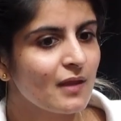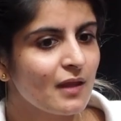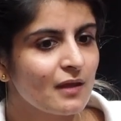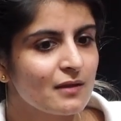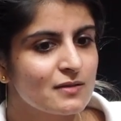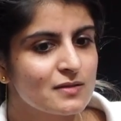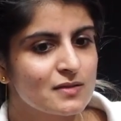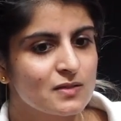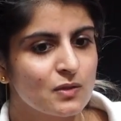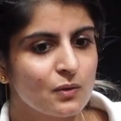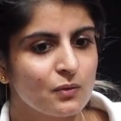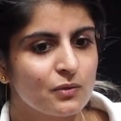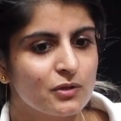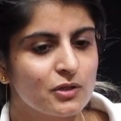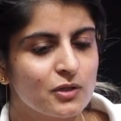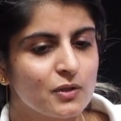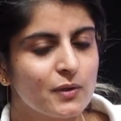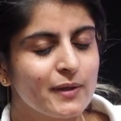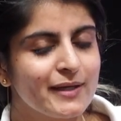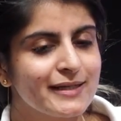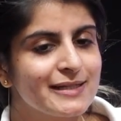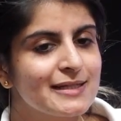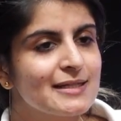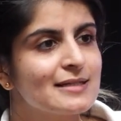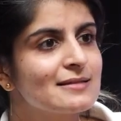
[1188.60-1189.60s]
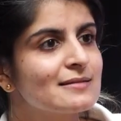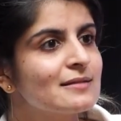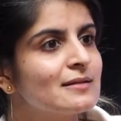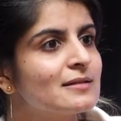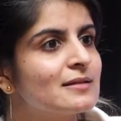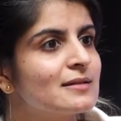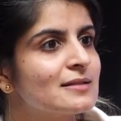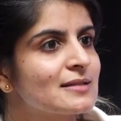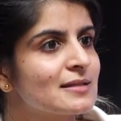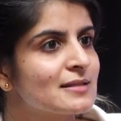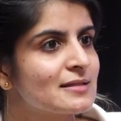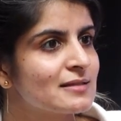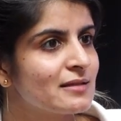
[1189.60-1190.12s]
So, at least the
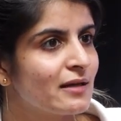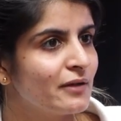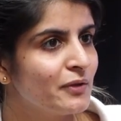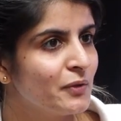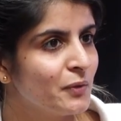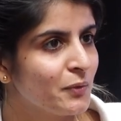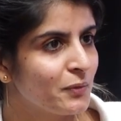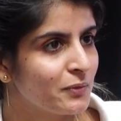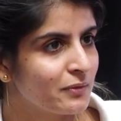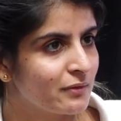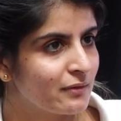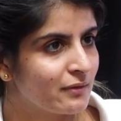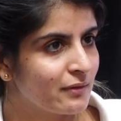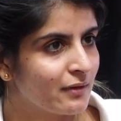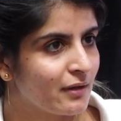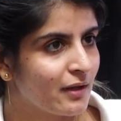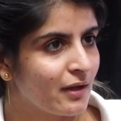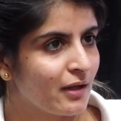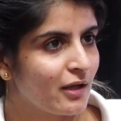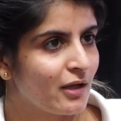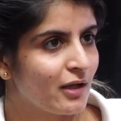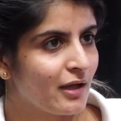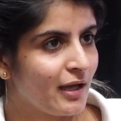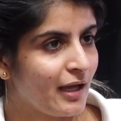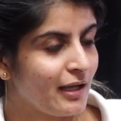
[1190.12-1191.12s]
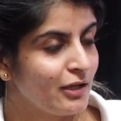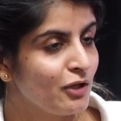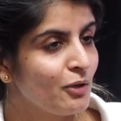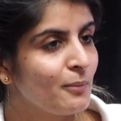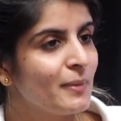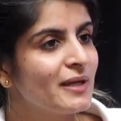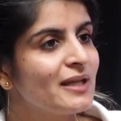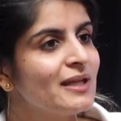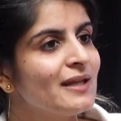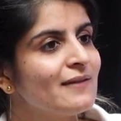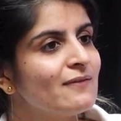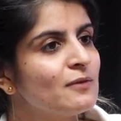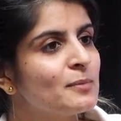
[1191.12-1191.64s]
risks are known and your
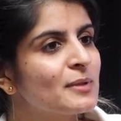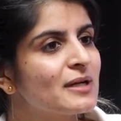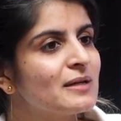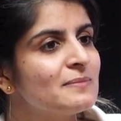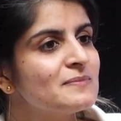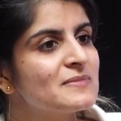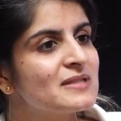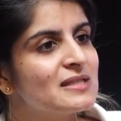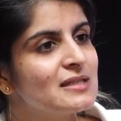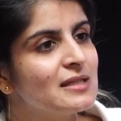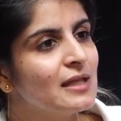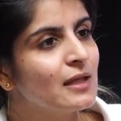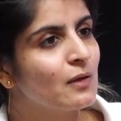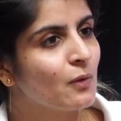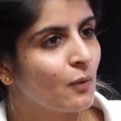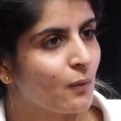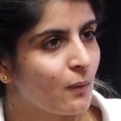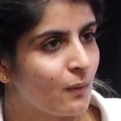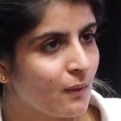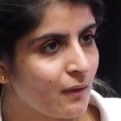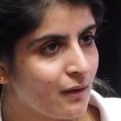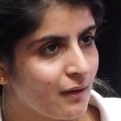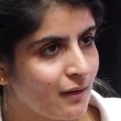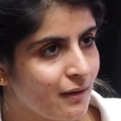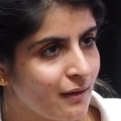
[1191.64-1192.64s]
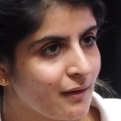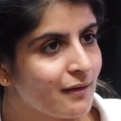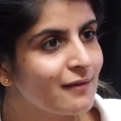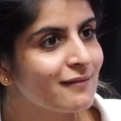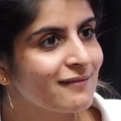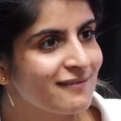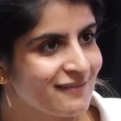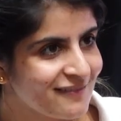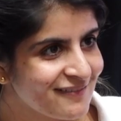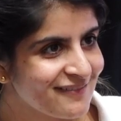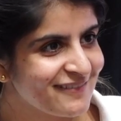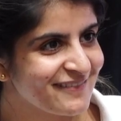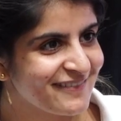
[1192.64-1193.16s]
money never becomes zero.
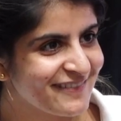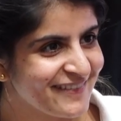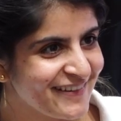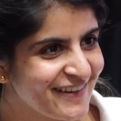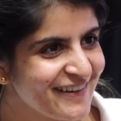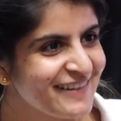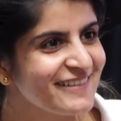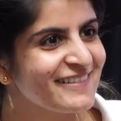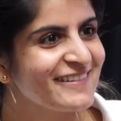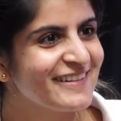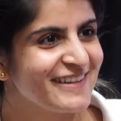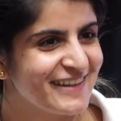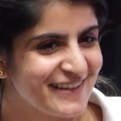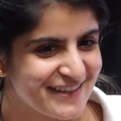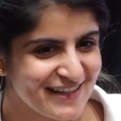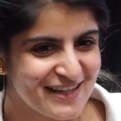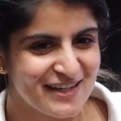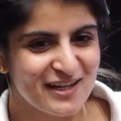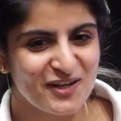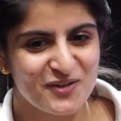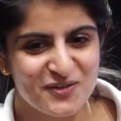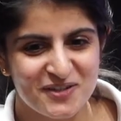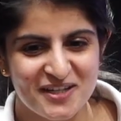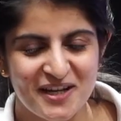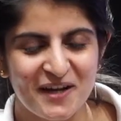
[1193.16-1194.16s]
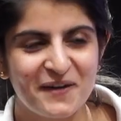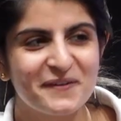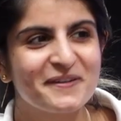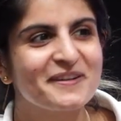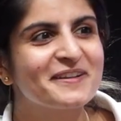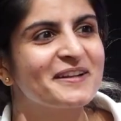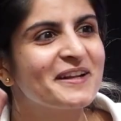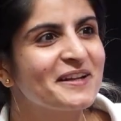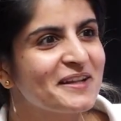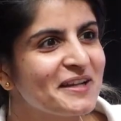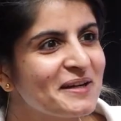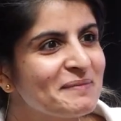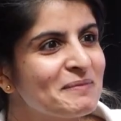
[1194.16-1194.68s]
Yeah, it can go down, it
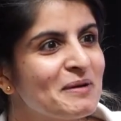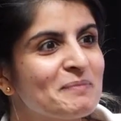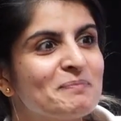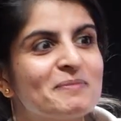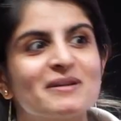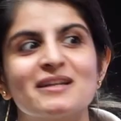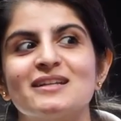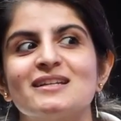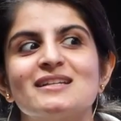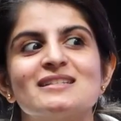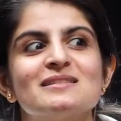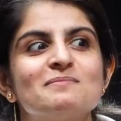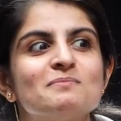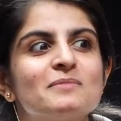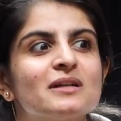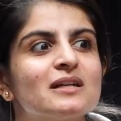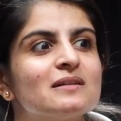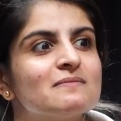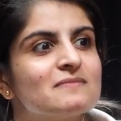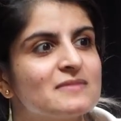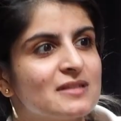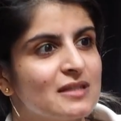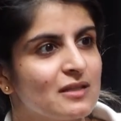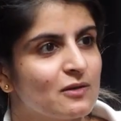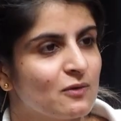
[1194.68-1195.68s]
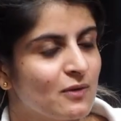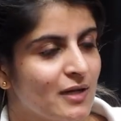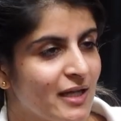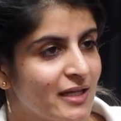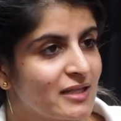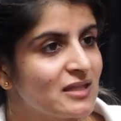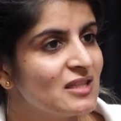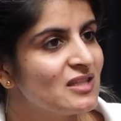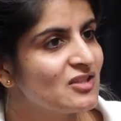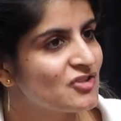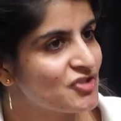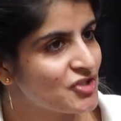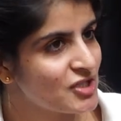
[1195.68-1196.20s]
can come up, but it doesn't become zero like
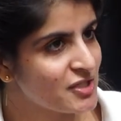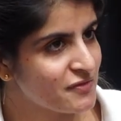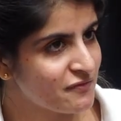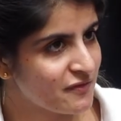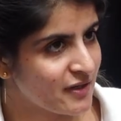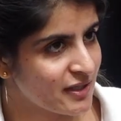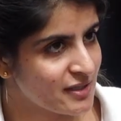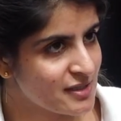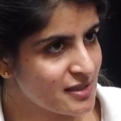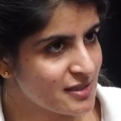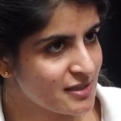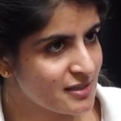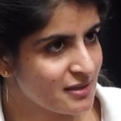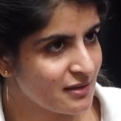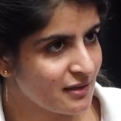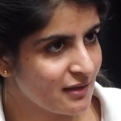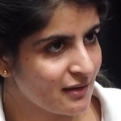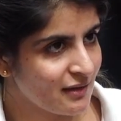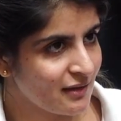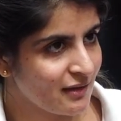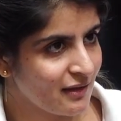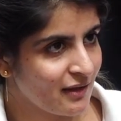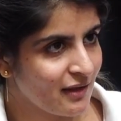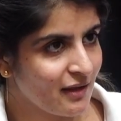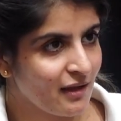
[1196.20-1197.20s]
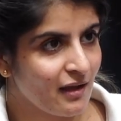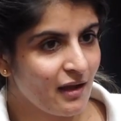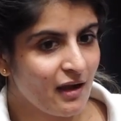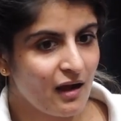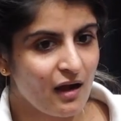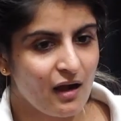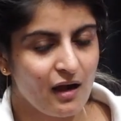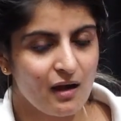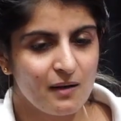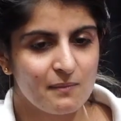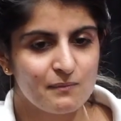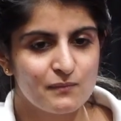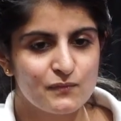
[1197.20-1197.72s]
these chit funds.
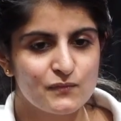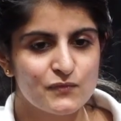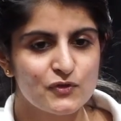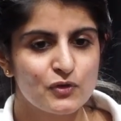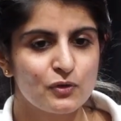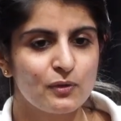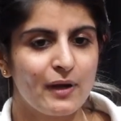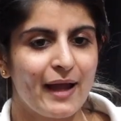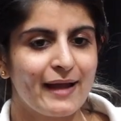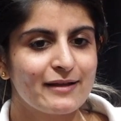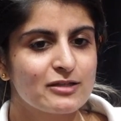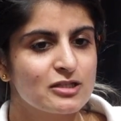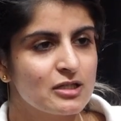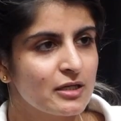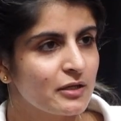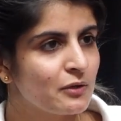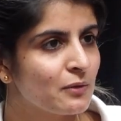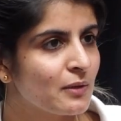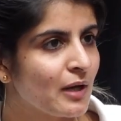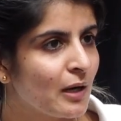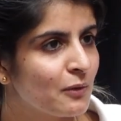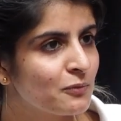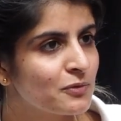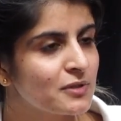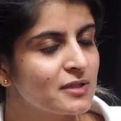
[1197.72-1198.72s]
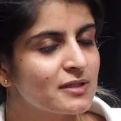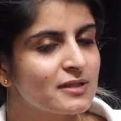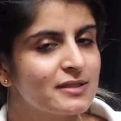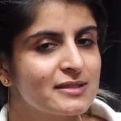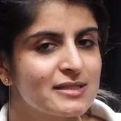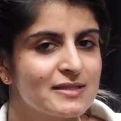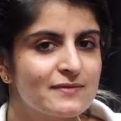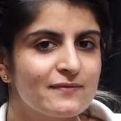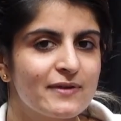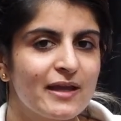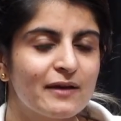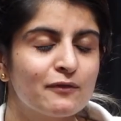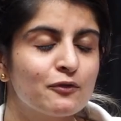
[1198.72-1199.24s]
So actually, to counter
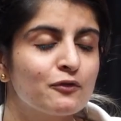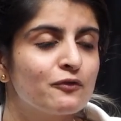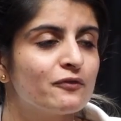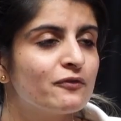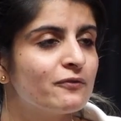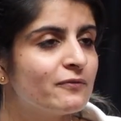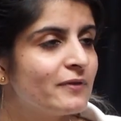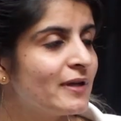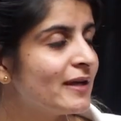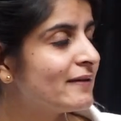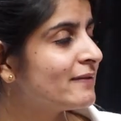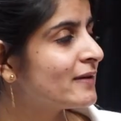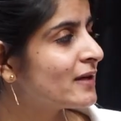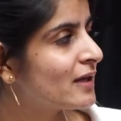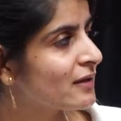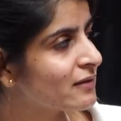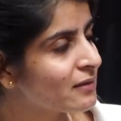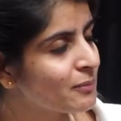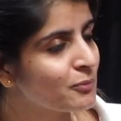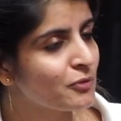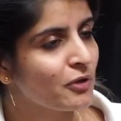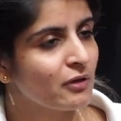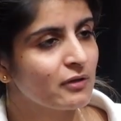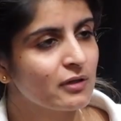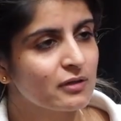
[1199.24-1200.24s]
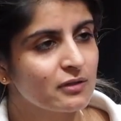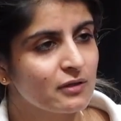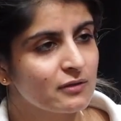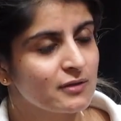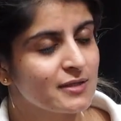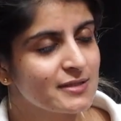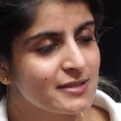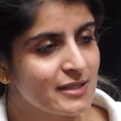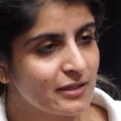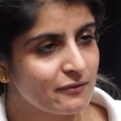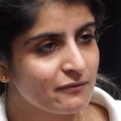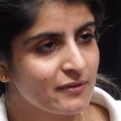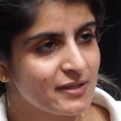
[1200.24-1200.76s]
this, we have another product on the
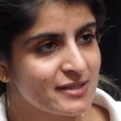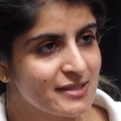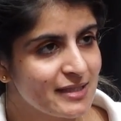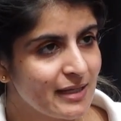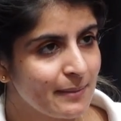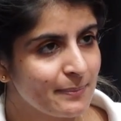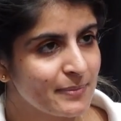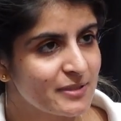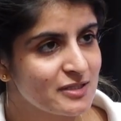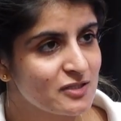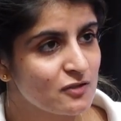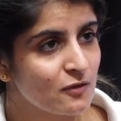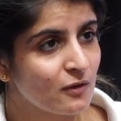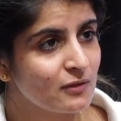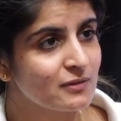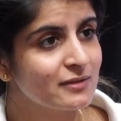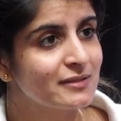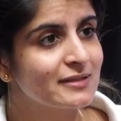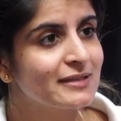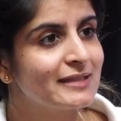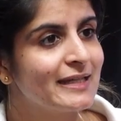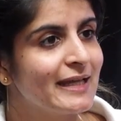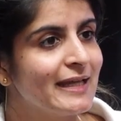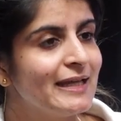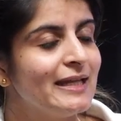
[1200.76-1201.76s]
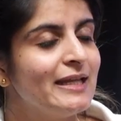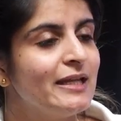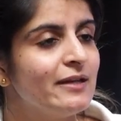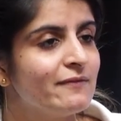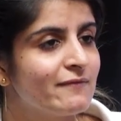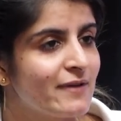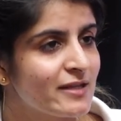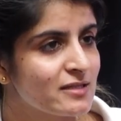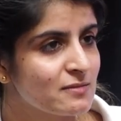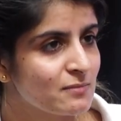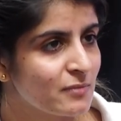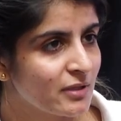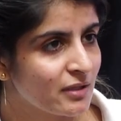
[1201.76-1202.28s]
Z Funds app. It's called the daily
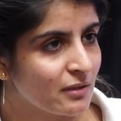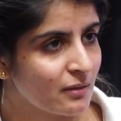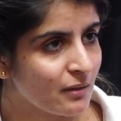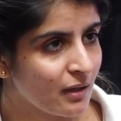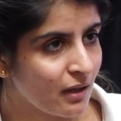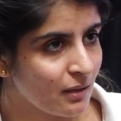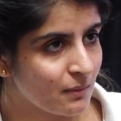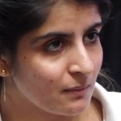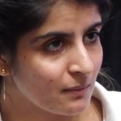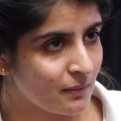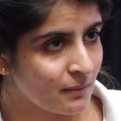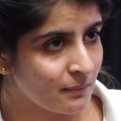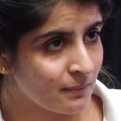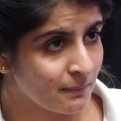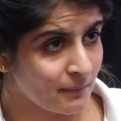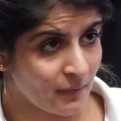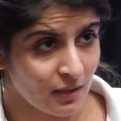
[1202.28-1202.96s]
investment account.